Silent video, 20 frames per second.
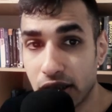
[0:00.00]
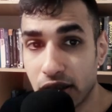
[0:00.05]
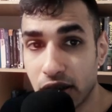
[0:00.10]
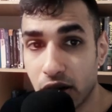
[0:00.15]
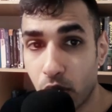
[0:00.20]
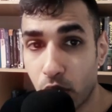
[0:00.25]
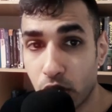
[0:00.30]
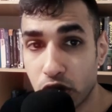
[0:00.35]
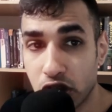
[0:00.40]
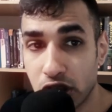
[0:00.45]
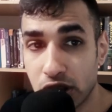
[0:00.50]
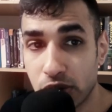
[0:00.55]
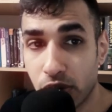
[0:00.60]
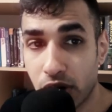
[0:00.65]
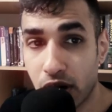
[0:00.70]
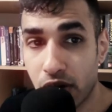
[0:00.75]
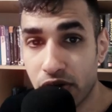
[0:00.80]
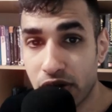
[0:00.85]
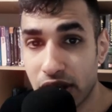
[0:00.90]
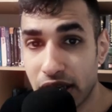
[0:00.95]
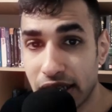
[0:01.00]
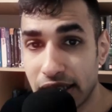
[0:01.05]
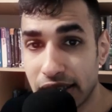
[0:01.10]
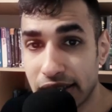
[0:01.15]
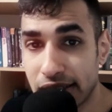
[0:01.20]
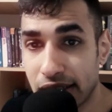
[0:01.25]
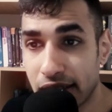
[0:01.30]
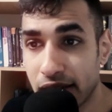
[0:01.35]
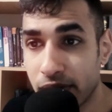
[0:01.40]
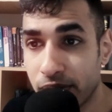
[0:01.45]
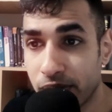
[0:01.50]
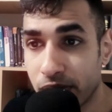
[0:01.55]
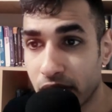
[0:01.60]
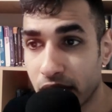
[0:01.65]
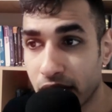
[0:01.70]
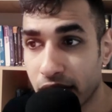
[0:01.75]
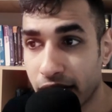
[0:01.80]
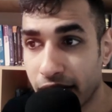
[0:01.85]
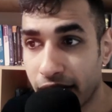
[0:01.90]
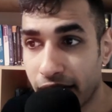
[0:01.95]
which is one of these
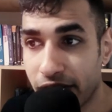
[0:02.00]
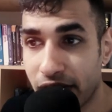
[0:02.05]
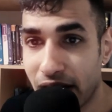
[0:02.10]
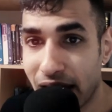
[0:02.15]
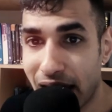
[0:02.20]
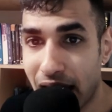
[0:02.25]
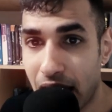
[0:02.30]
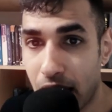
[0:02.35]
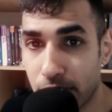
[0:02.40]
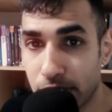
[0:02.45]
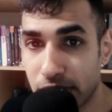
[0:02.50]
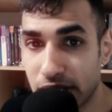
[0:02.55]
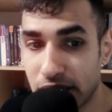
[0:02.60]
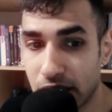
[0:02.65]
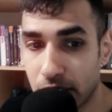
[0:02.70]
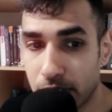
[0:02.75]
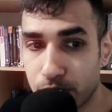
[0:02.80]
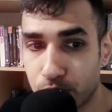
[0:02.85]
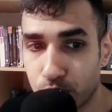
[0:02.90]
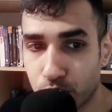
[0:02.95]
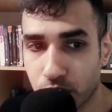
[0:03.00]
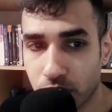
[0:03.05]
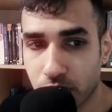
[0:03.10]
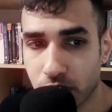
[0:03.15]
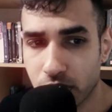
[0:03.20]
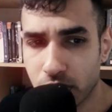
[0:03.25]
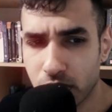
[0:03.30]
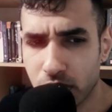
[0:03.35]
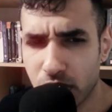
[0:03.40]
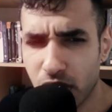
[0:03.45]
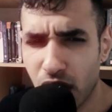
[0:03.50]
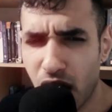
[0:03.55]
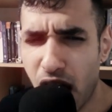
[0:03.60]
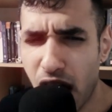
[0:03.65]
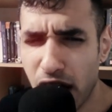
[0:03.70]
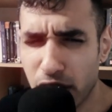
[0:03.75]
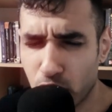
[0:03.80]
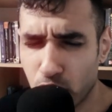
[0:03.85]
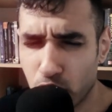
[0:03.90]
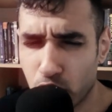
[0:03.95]
verbs.
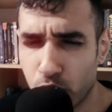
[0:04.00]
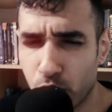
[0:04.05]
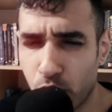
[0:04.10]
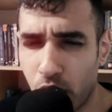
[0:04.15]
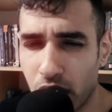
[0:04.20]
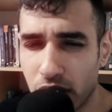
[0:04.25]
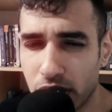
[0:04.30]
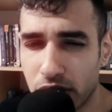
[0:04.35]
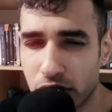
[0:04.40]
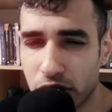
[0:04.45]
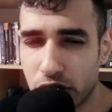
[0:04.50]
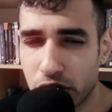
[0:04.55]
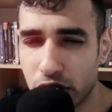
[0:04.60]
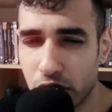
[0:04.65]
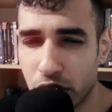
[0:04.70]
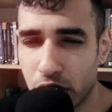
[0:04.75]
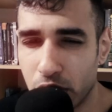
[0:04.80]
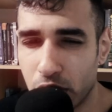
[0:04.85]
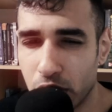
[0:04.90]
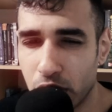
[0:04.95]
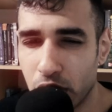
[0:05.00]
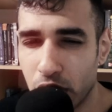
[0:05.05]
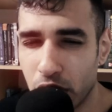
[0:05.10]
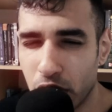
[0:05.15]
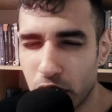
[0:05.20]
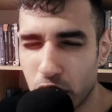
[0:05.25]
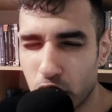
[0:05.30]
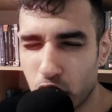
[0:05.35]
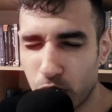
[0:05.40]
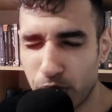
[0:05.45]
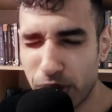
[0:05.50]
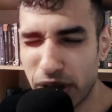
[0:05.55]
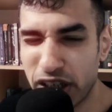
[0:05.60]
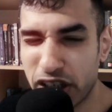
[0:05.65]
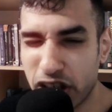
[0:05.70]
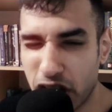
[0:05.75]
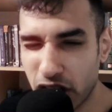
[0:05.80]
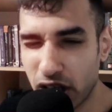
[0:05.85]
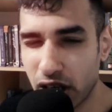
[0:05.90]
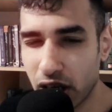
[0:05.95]
I don't want Sue to be
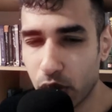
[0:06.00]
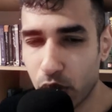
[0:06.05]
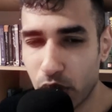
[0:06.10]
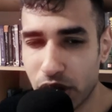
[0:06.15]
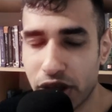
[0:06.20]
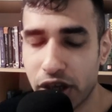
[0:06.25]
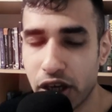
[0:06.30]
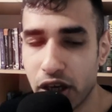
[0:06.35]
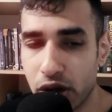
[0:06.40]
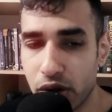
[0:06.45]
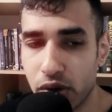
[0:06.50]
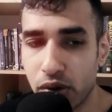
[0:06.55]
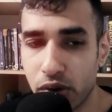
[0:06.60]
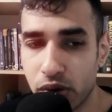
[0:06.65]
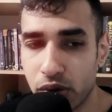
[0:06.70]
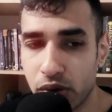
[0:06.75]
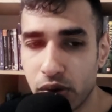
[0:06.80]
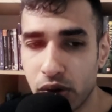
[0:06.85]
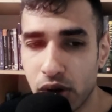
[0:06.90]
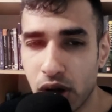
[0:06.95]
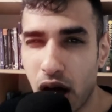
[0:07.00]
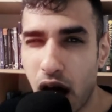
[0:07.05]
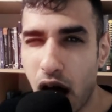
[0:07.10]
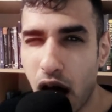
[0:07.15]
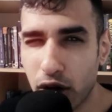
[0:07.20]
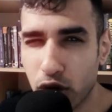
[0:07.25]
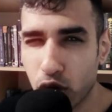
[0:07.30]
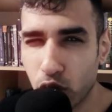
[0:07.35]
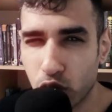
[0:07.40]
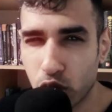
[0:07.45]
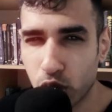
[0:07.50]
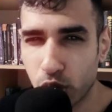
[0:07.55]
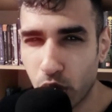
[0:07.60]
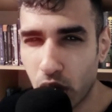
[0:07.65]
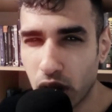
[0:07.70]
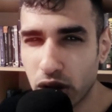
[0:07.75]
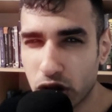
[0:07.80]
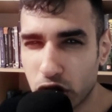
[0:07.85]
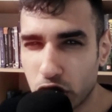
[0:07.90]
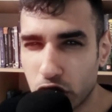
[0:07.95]
kidding with you. I don't
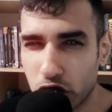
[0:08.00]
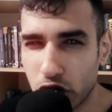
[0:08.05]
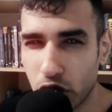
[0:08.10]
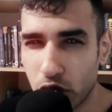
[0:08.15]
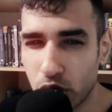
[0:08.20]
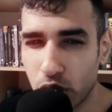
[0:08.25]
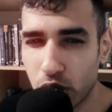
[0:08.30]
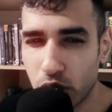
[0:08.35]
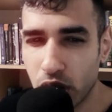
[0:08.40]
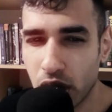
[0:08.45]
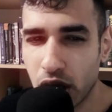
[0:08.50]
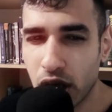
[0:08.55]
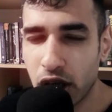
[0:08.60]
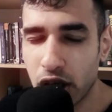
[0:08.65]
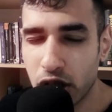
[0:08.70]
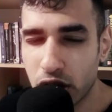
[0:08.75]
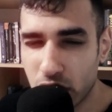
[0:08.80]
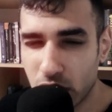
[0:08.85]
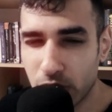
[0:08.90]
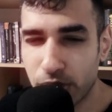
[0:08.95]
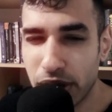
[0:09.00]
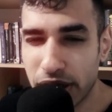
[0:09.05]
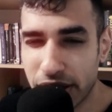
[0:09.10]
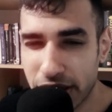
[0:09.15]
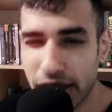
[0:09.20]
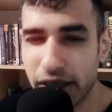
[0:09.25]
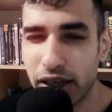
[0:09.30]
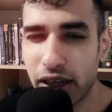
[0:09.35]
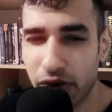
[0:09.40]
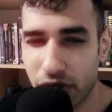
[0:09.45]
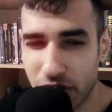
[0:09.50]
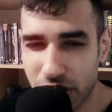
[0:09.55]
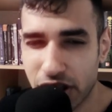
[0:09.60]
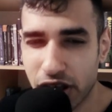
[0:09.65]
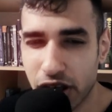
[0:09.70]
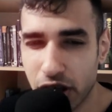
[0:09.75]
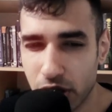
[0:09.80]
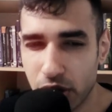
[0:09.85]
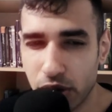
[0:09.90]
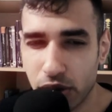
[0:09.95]
want Sue to be kidding with
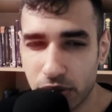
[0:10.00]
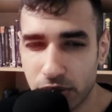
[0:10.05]
you.